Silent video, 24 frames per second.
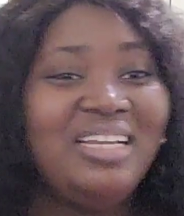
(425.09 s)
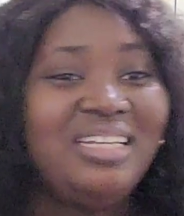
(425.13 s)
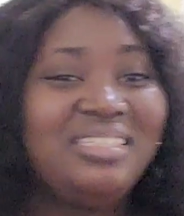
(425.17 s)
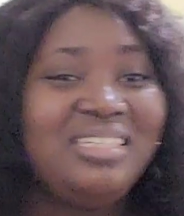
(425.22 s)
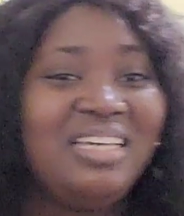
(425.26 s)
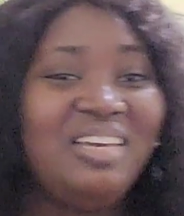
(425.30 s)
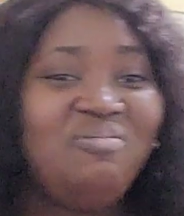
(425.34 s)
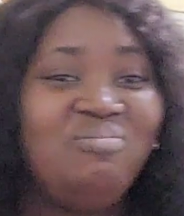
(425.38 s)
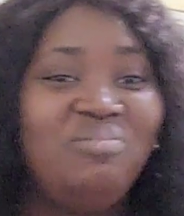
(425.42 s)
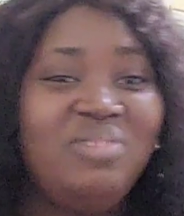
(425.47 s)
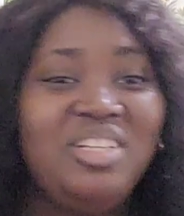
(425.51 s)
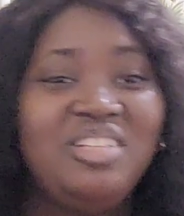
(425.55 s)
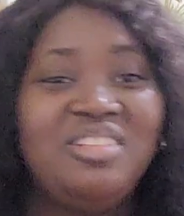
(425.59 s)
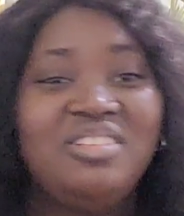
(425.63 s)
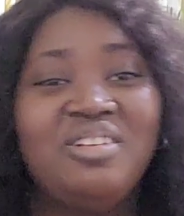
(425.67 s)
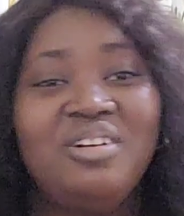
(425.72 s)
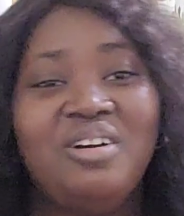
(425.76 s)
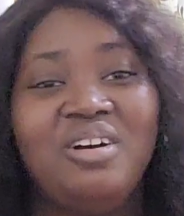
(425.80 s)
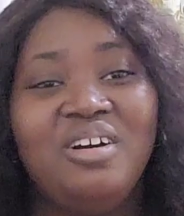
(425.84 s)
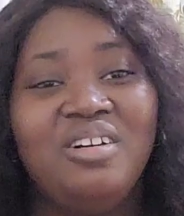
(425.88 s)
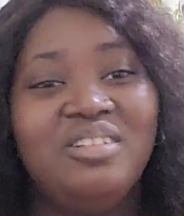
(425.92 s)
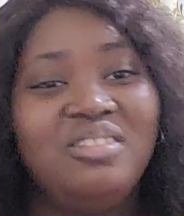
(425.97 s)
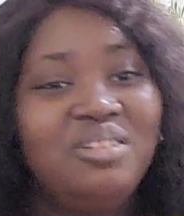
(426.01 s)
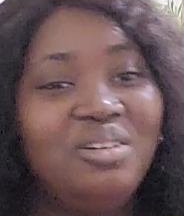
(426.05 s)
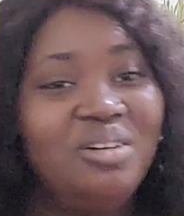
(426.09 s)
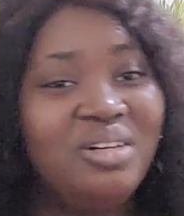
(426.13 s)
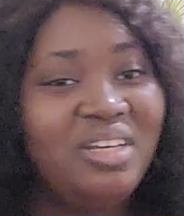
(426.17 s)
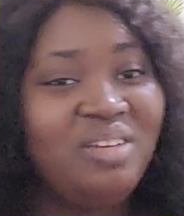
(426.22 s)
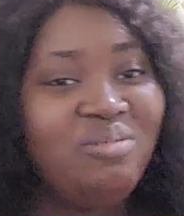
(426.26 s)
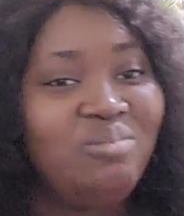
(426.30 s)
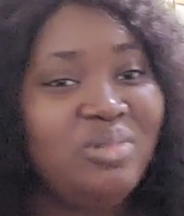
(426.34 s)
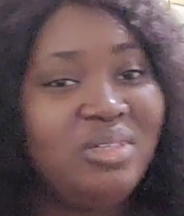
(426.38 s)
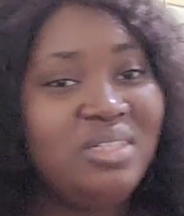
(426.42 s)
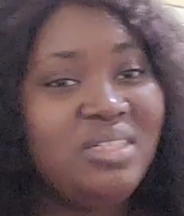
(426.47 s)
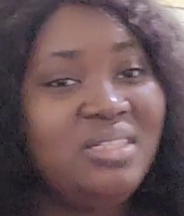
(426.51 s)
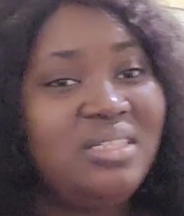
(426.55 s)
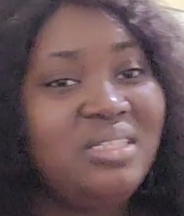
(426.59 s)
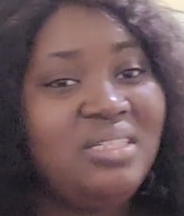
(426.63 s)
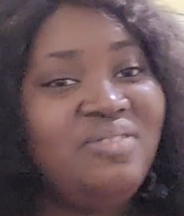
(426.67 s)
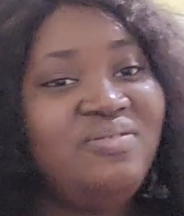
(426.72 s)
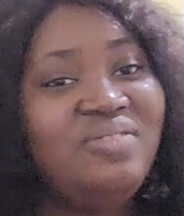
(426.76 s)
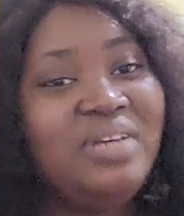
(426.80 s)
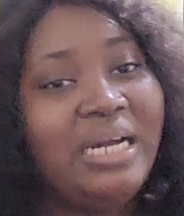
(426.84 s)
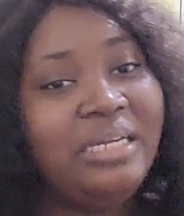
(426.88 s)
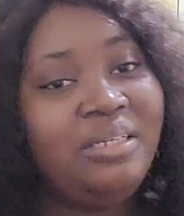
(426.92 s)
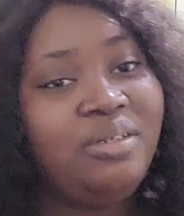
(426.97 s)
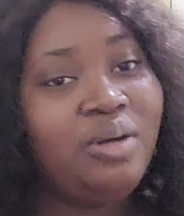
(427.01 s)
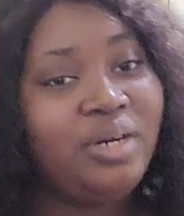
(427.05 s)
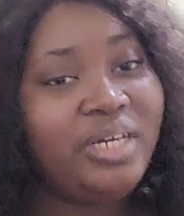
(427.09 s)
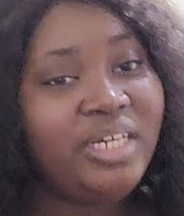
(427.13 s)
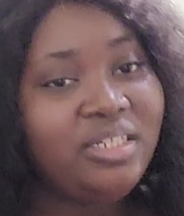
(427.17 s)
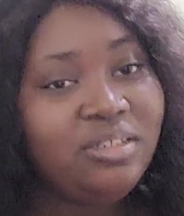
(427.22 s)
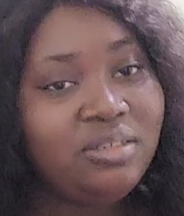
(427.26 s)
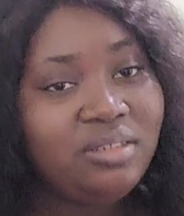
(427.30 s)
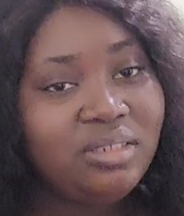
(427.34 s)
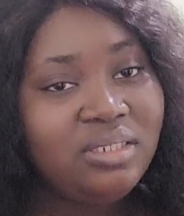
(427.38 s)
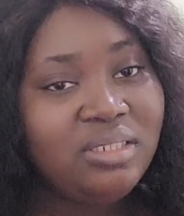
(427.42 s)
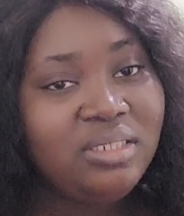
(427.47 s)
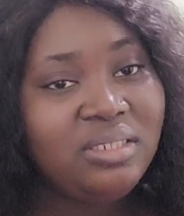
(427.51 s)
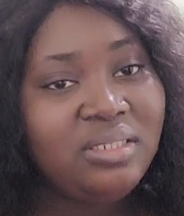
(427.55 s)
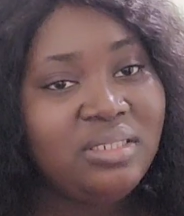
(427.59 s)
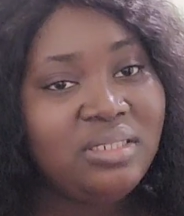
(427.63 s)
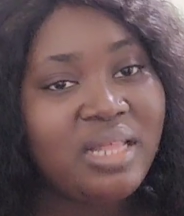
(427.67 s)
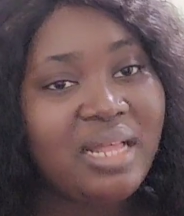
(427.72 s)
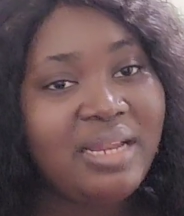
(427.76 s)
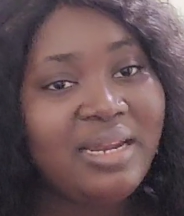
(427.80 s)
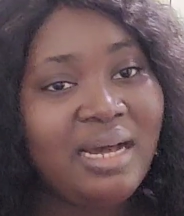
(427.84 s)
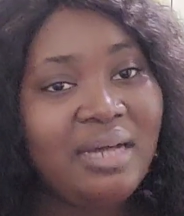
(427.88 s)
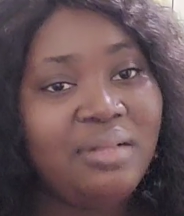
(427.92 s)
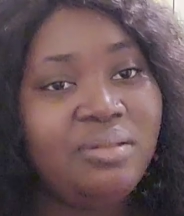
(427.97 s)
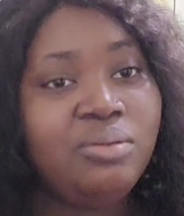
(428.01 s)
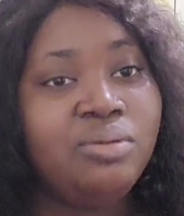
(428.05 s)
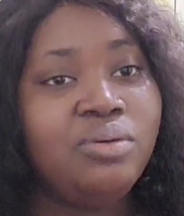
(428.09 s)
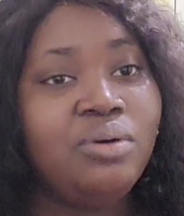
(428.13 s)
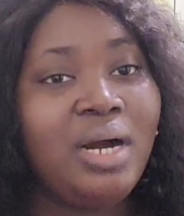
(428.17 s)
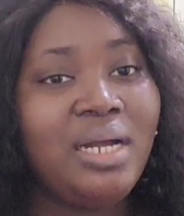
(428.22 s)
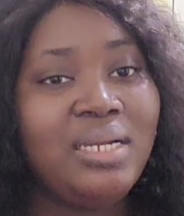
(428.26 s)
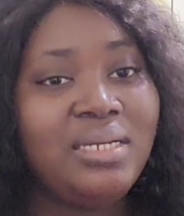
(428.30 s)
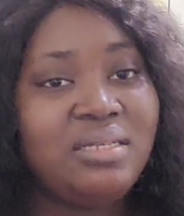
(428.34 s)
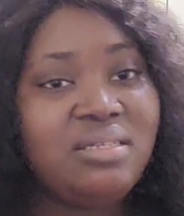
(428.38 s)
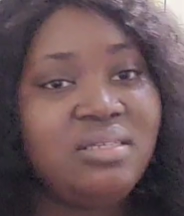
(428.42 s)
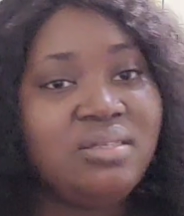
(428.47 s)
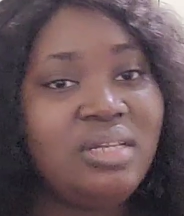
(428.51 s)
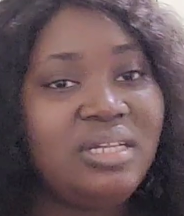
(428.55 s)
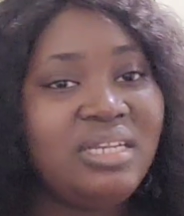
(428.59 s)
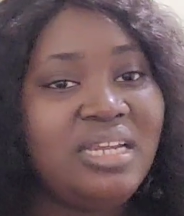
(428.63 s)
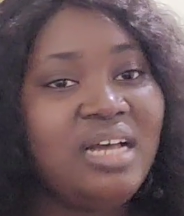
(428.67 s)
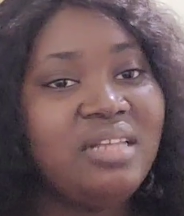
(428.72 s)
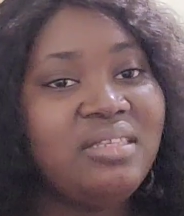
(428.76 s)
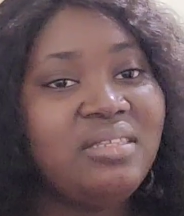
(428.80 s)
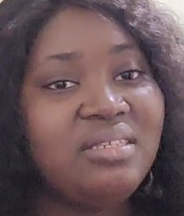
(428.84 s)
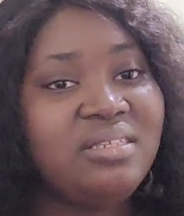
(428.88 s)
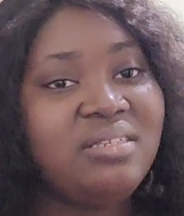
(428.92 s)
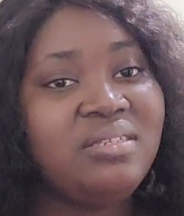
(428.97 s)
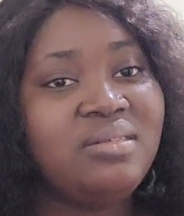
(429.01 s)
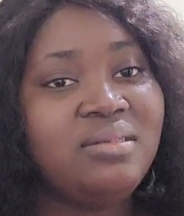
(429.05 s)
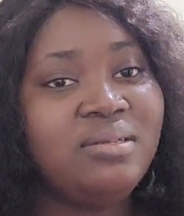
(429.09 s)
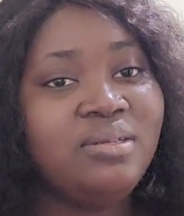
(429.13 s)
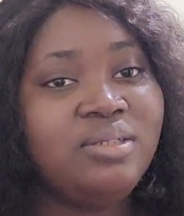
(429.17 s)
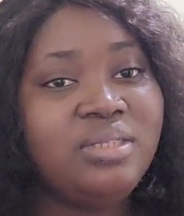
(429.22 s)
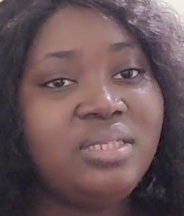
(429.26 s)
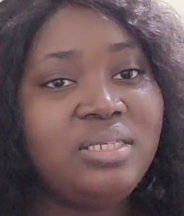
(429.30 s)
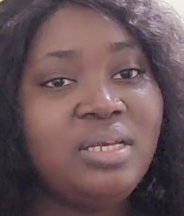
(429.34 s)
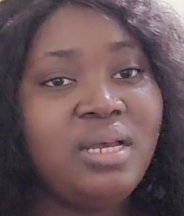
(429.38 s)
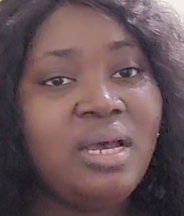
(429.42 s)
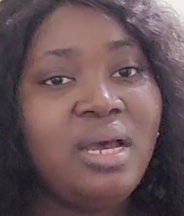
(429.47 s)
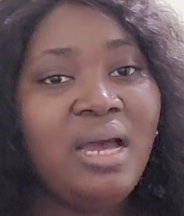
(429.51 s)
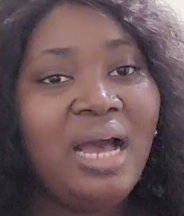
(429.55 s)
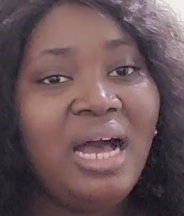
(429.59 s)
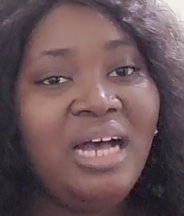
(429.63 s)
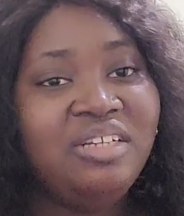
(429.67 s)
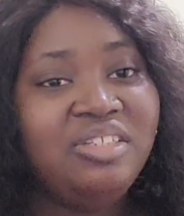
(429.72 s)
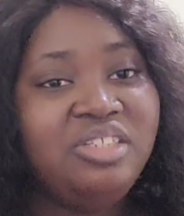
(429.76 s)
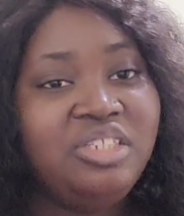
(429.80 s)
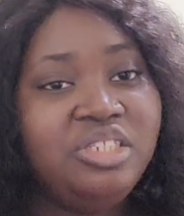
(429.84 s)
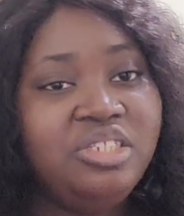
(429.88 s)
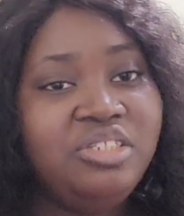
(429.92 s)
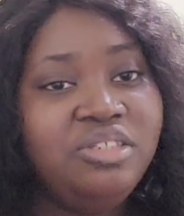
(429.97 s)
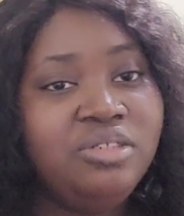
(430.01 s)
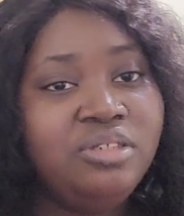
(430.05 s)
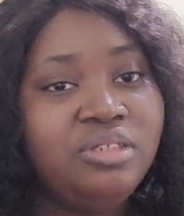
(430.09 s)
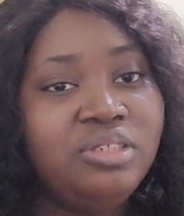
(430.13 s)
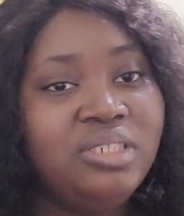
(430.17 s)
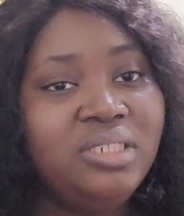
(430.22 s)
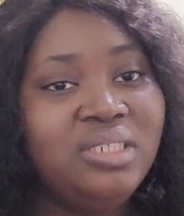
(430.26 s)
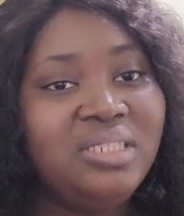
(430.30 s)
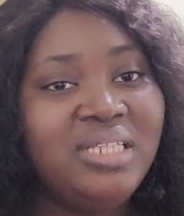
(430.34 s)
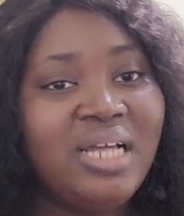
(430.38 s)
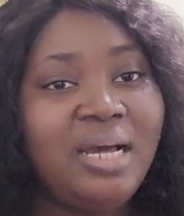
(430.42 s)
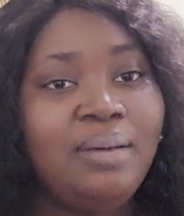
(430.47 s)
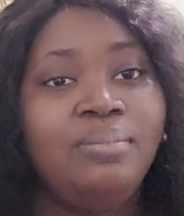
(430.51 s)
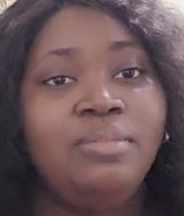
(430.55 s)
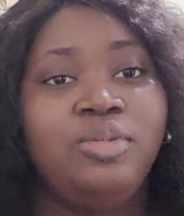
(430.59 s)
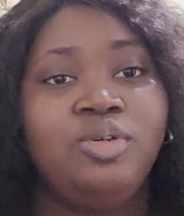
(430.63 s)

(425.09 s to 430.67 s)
give me salt or give me this, if you are knocking on this tenant door and this tenant is not answering you all the time,